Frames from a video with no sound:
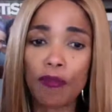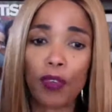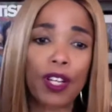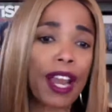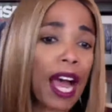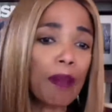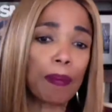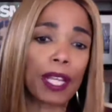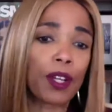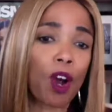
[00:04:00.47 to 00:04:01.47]
for not
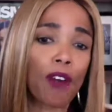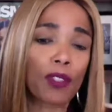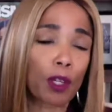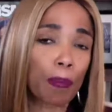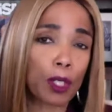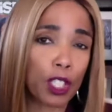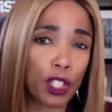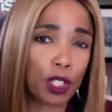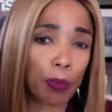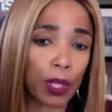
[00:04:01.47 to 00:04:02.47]
being offered the
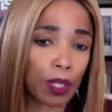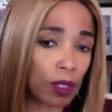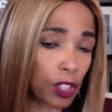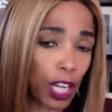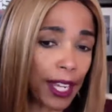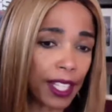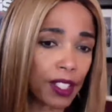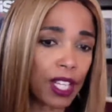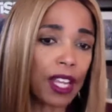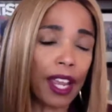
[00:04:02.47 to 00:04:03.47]
position with the Giants
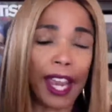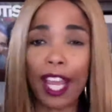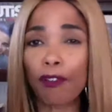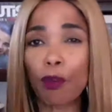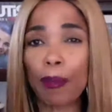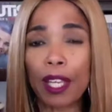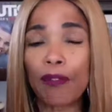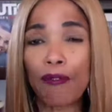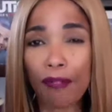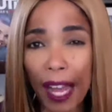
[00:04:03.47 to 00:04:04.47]
and for being
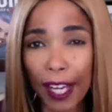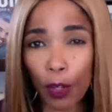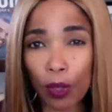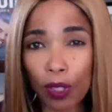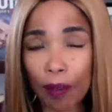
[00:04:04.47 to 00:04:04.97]
fired